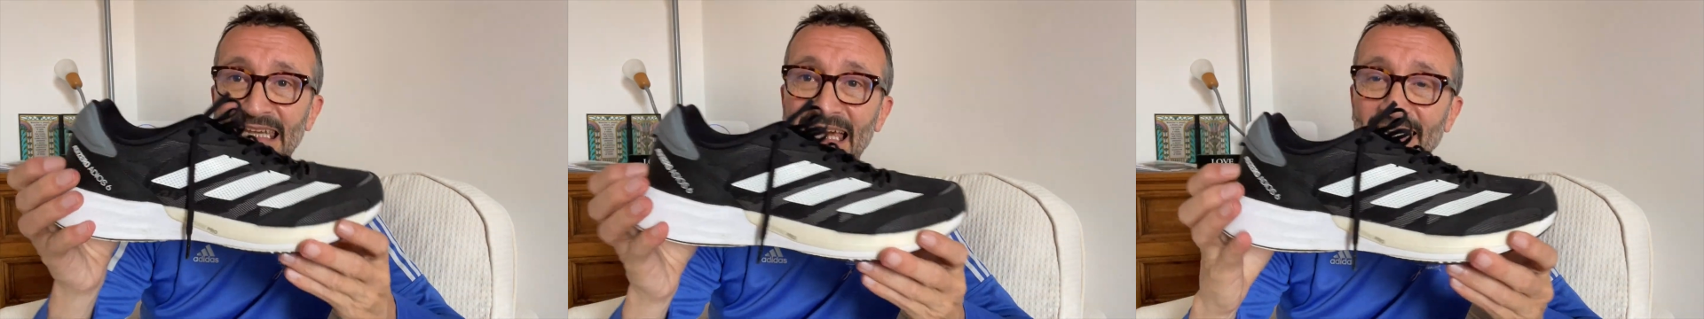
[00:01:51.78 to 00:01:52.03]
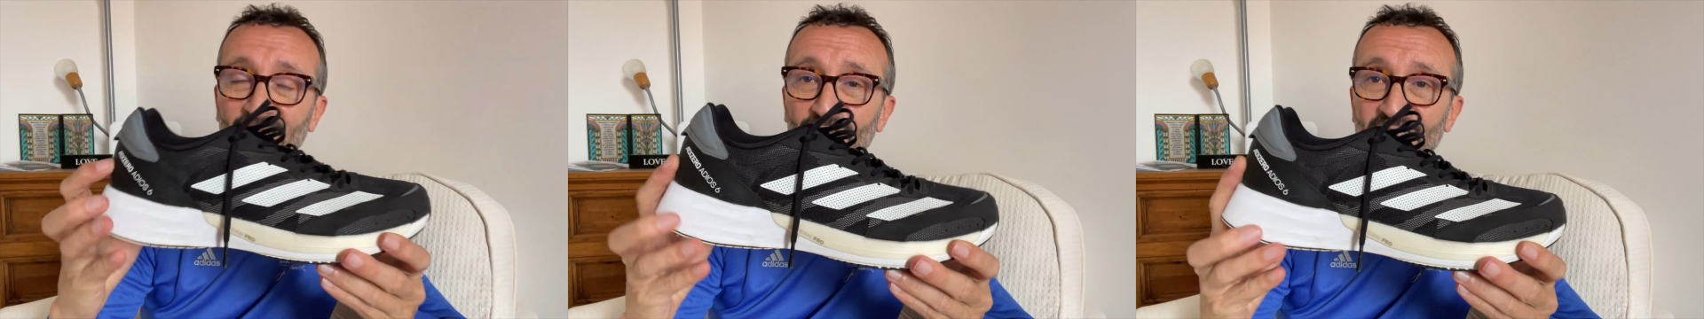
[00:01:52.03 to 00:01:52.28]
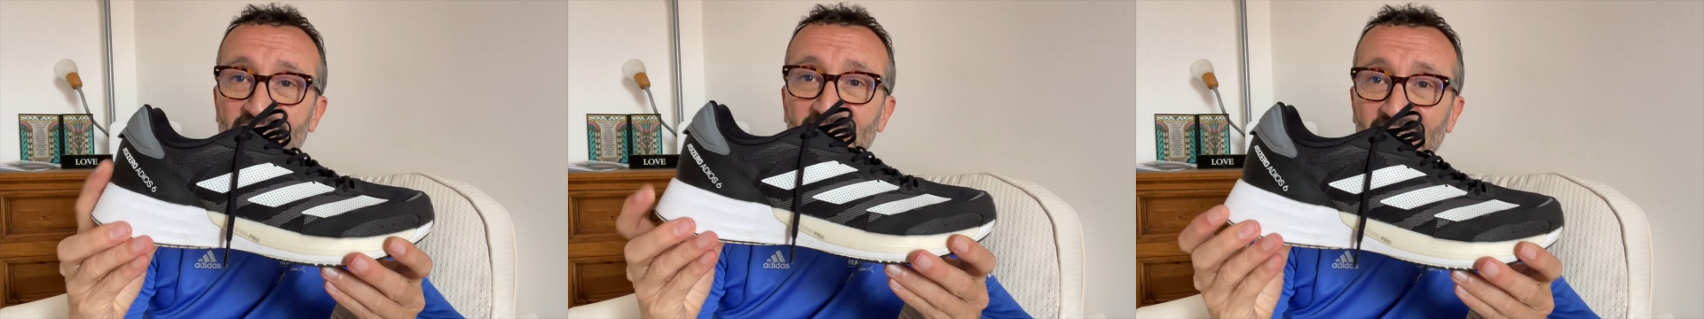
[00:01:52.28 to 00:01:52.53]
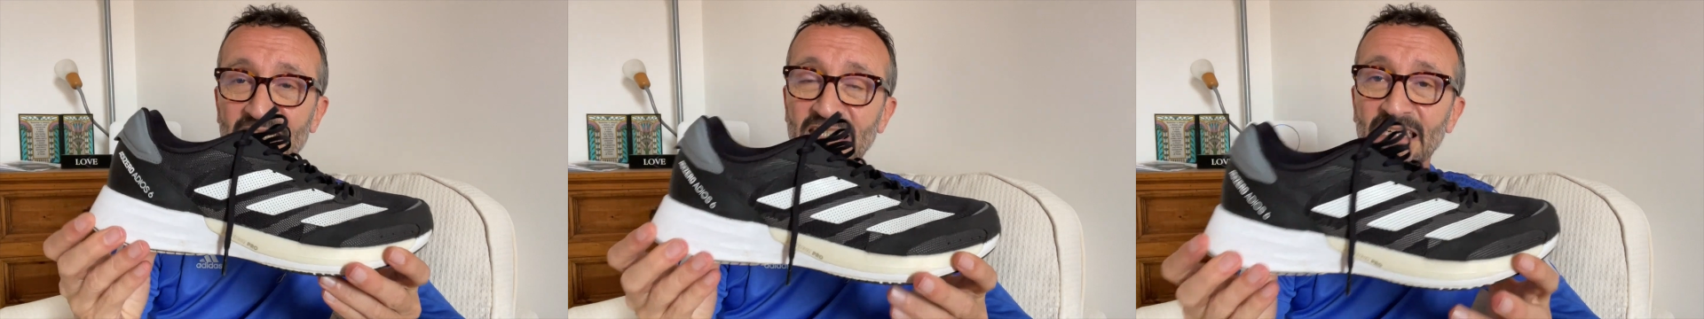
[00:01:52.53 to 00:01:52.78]
Adios
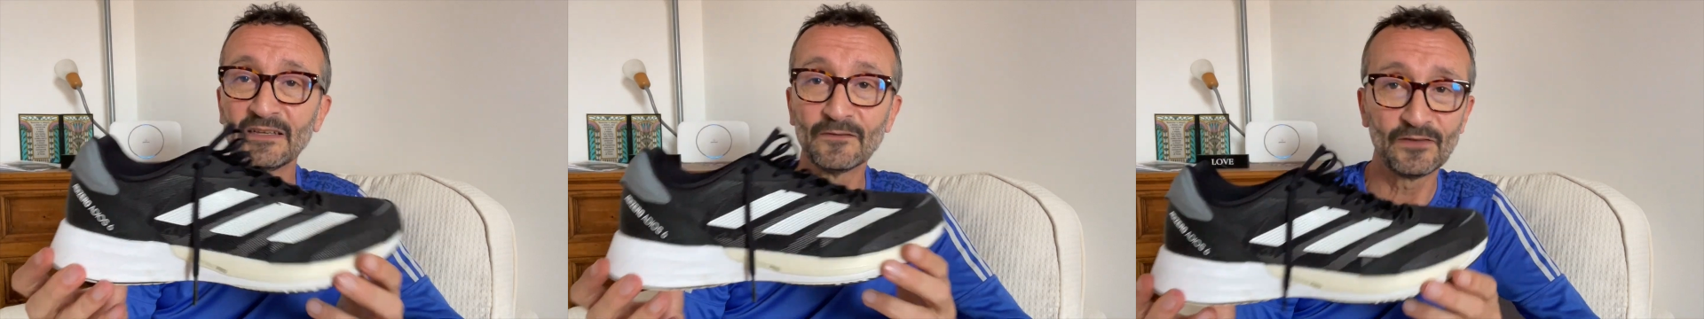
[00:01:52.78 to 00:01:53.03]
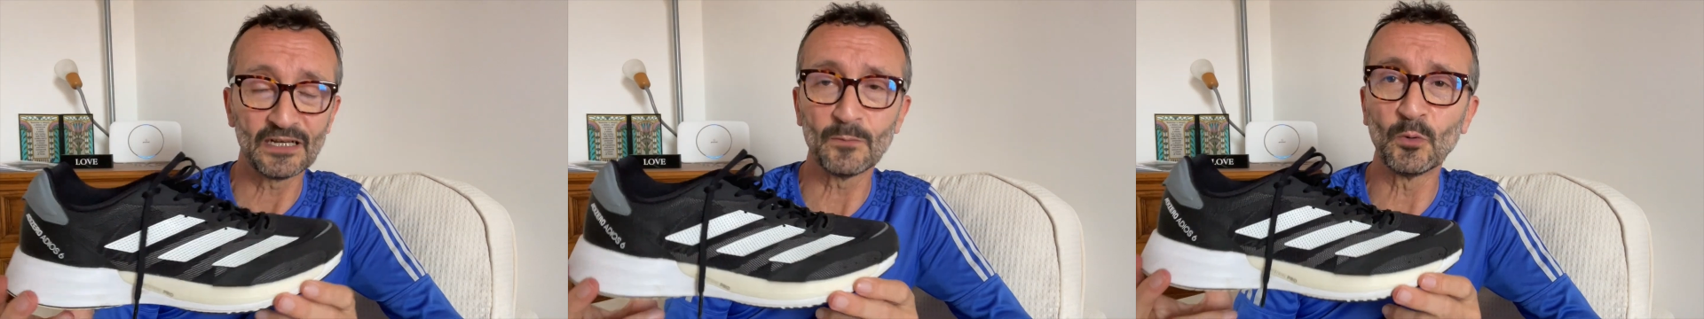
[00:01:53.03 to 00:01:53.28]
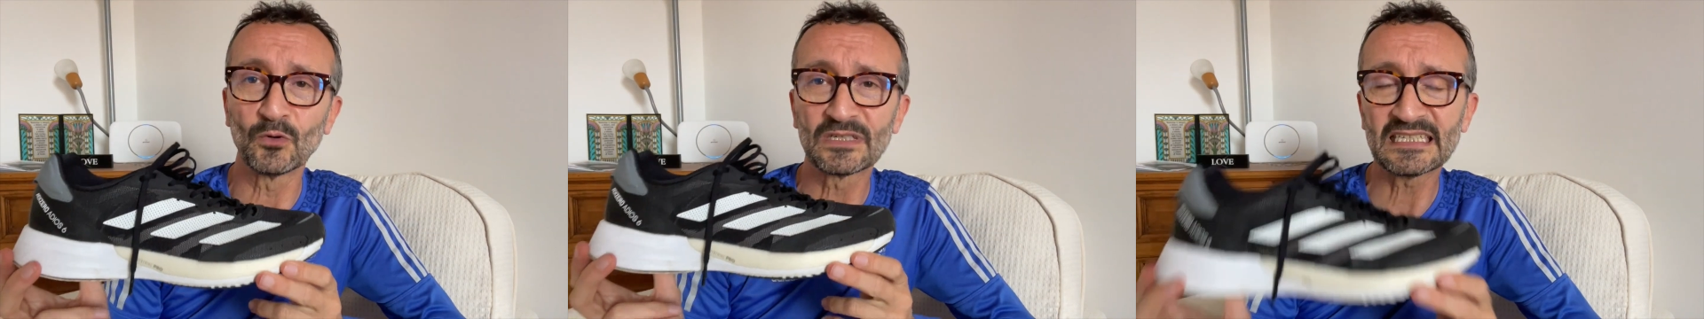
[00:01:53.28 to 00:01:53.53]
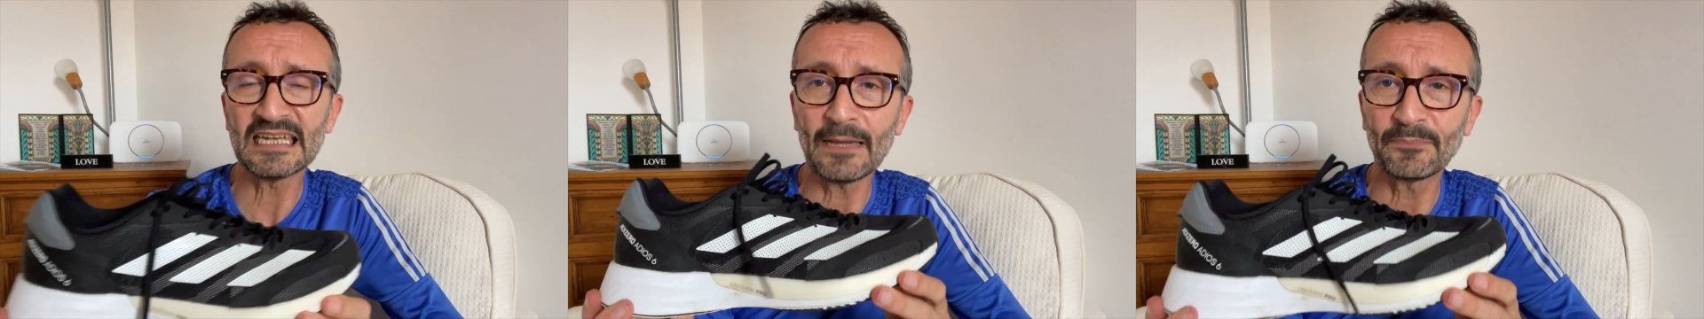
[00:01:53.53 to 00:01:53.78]
6 for the more
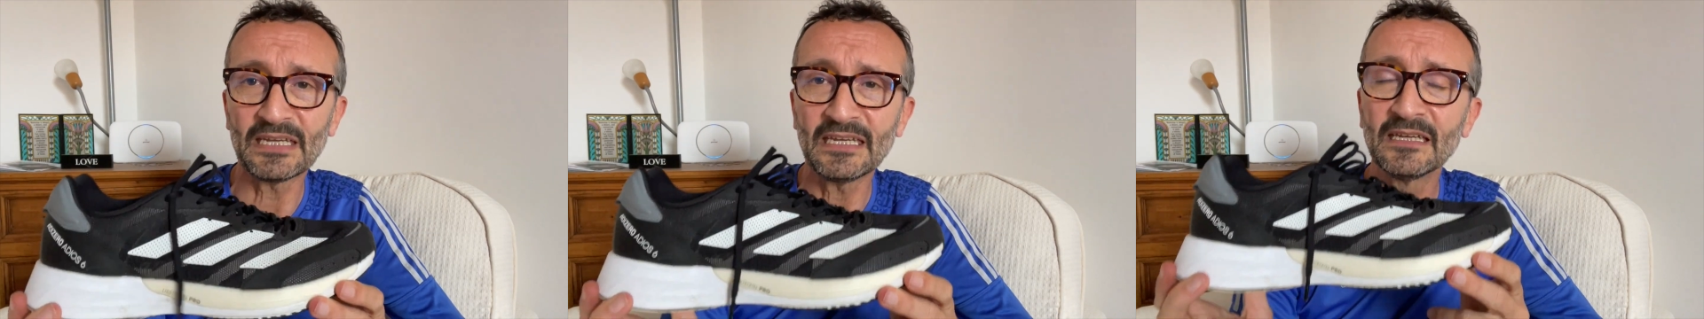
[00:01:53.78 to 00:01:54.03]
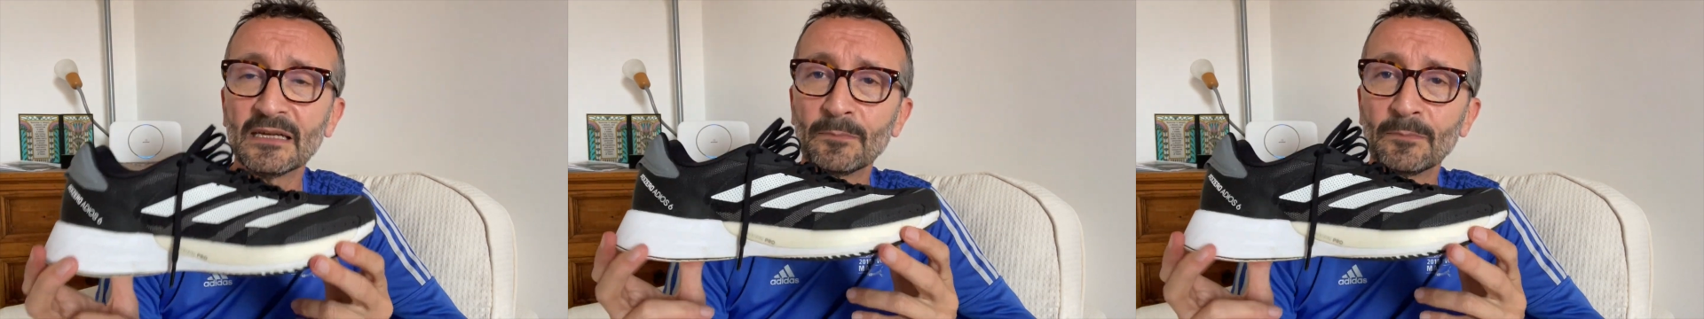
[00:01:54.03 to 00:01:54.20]
snappy,